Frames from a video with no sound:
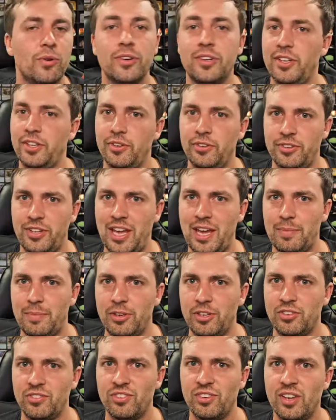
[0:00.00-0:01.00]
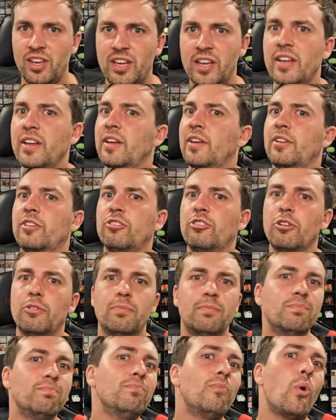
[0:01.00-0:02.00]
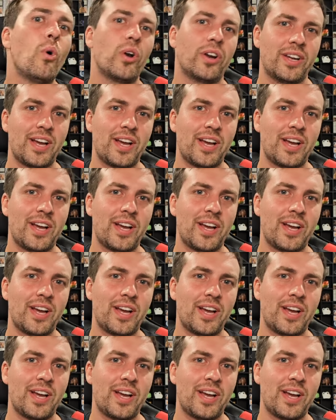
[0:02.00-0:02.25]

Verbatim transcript: or deal damage. So more